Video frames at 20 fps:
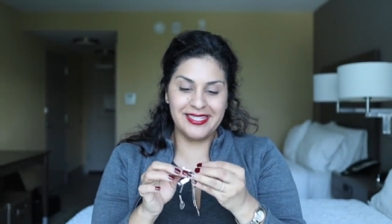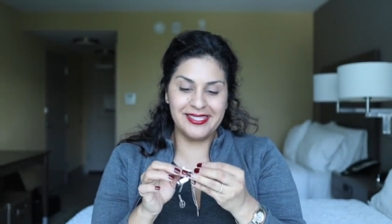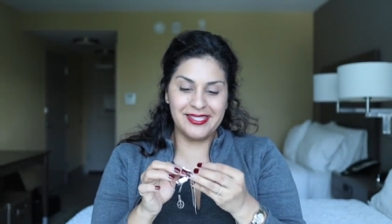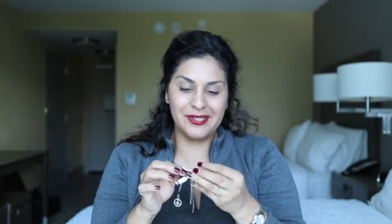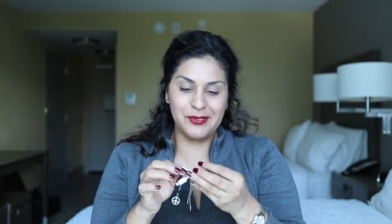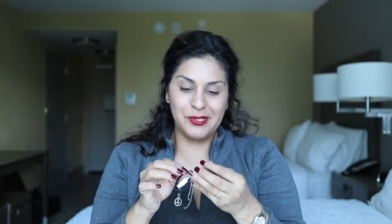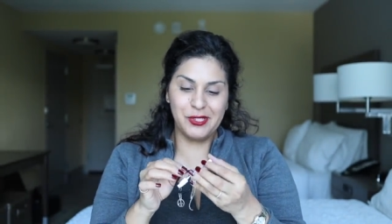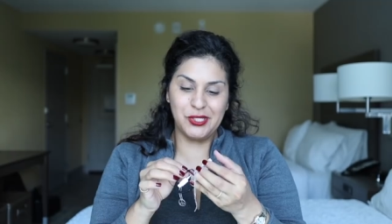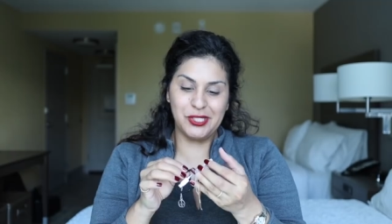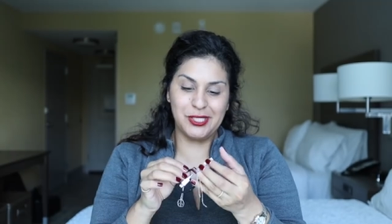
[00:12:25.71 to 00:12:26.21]
And
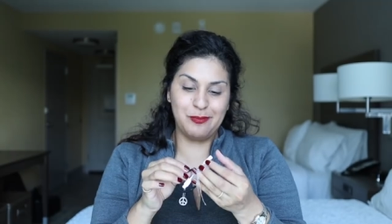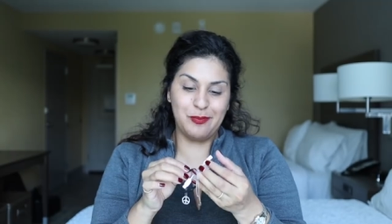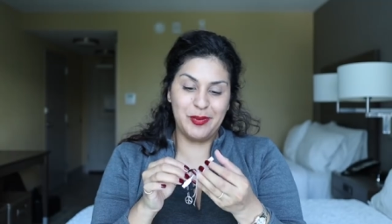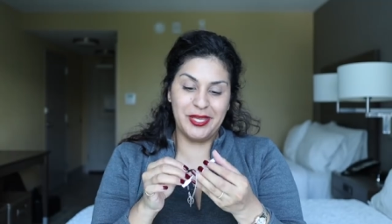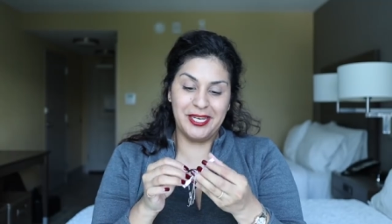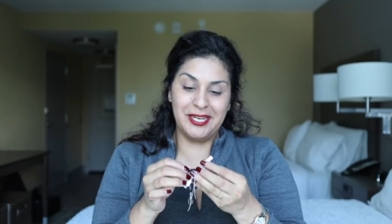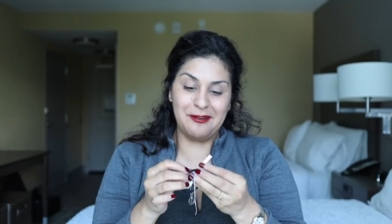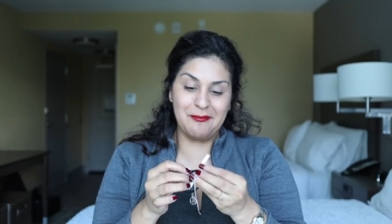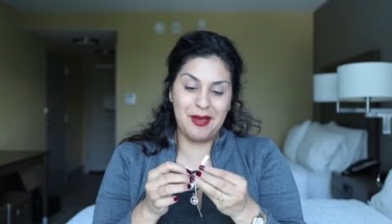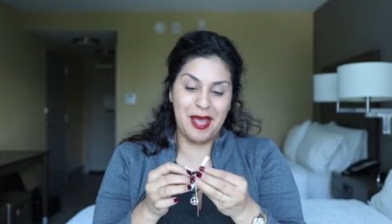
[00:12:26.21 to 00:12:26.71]
so it's just
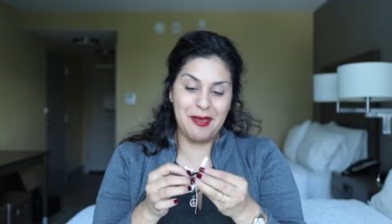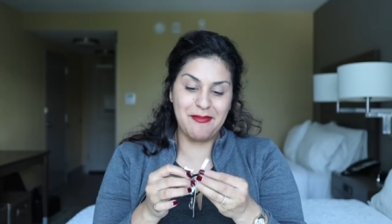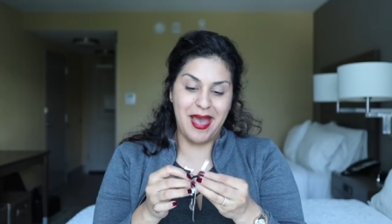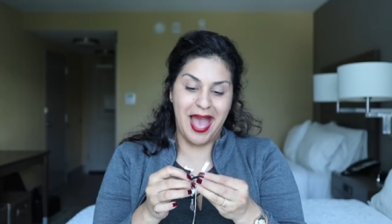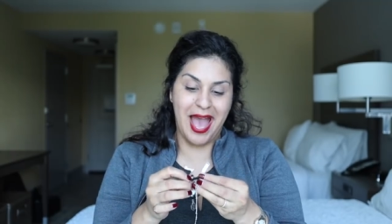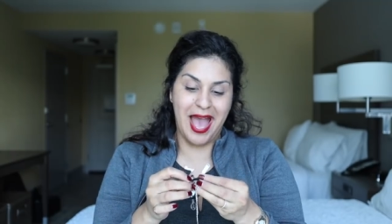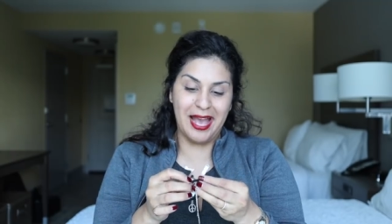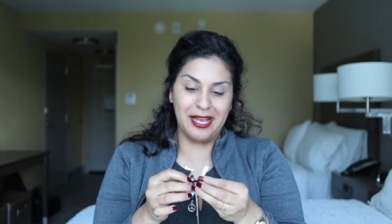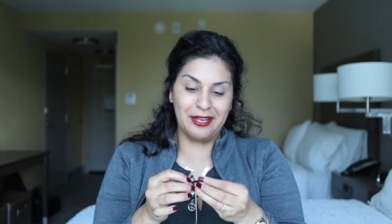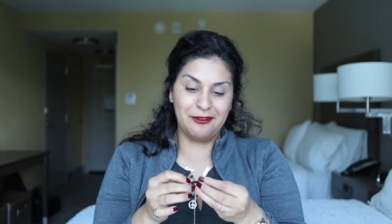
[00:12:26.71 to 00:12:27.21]
been in my
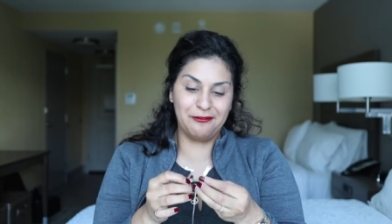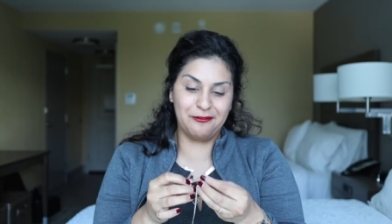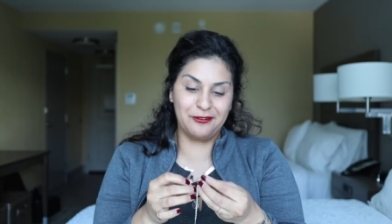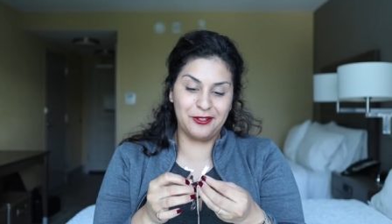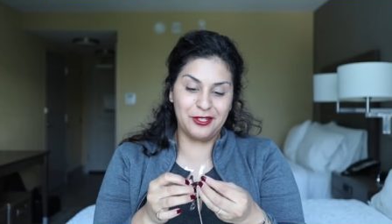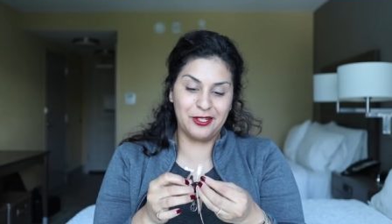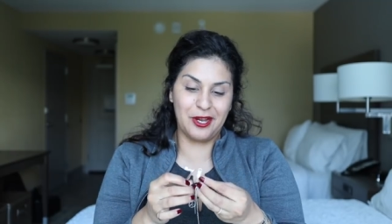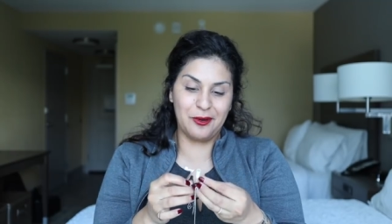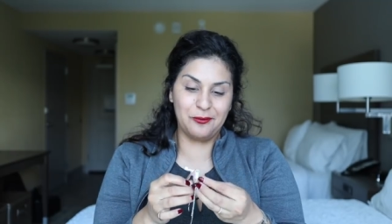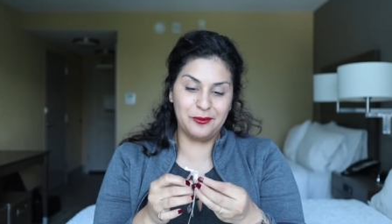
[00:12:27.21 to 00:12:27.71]
bag
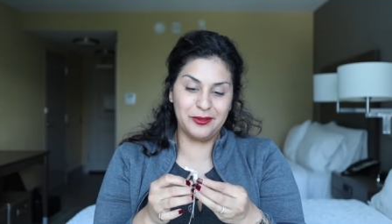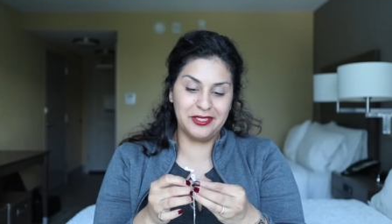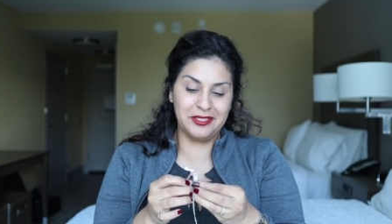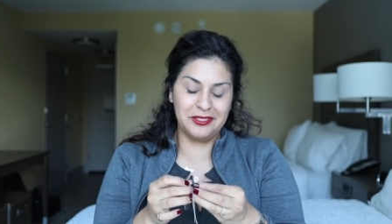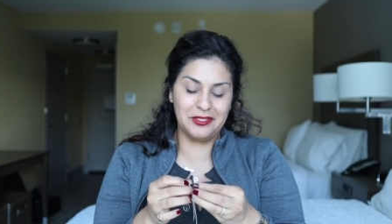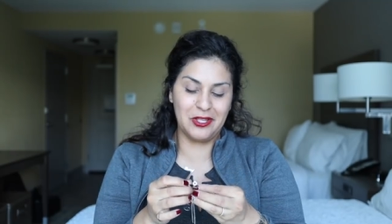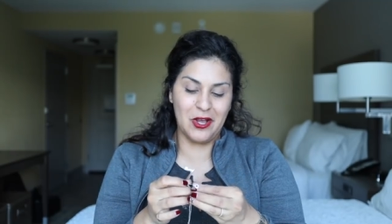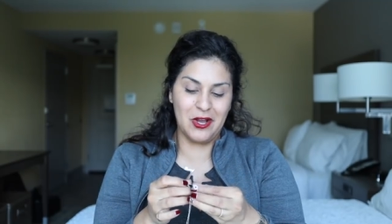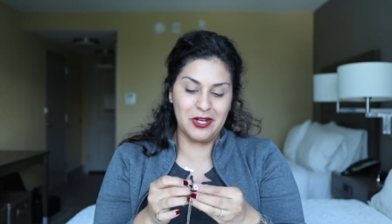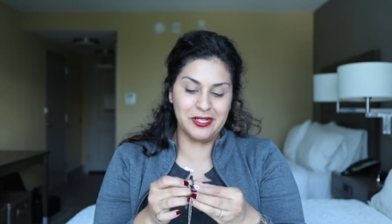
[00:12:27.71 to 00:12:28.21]
for a really
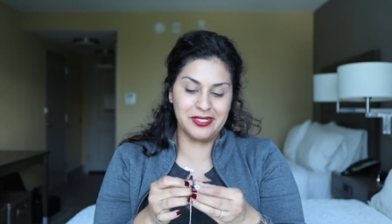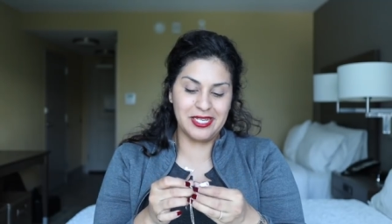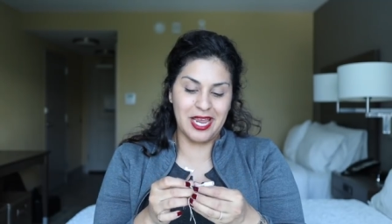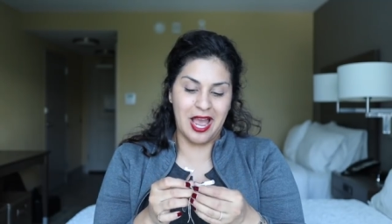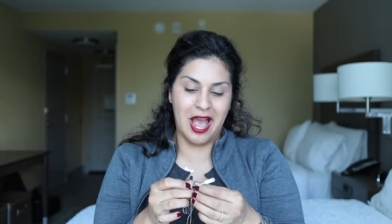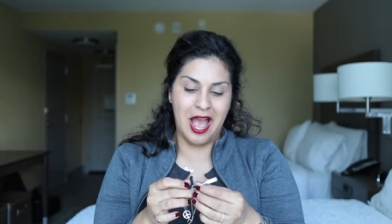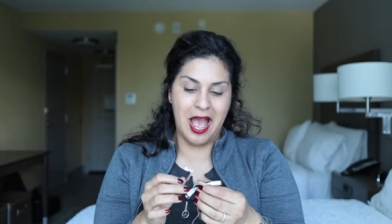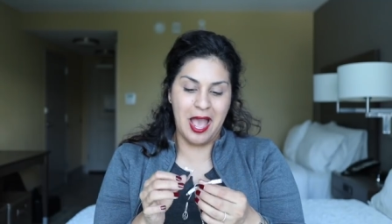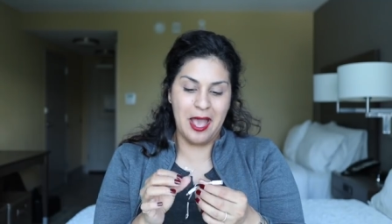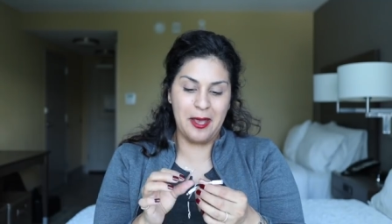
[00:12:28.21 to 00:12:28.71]
long
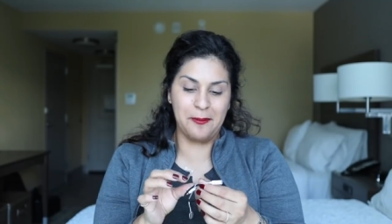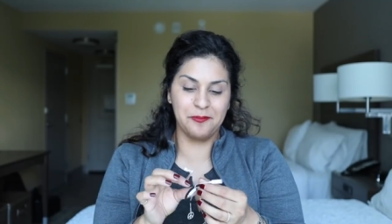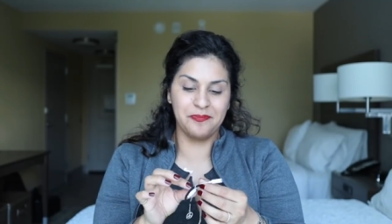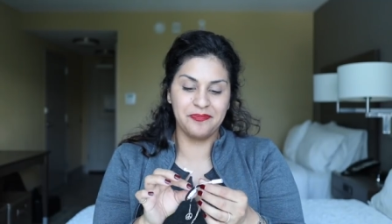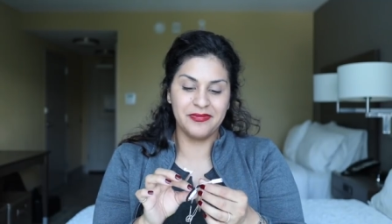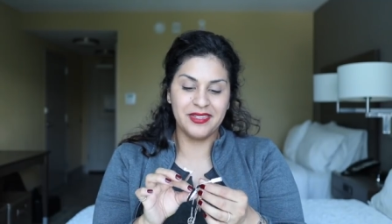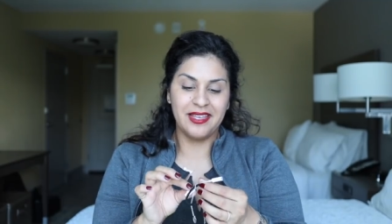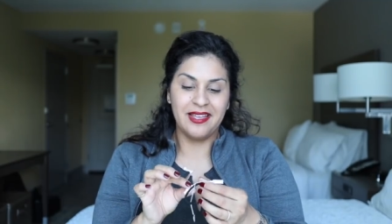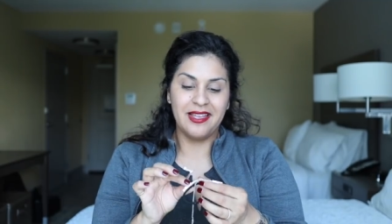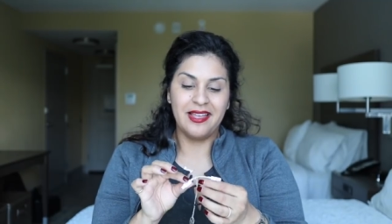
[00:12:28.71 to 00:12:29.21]
time.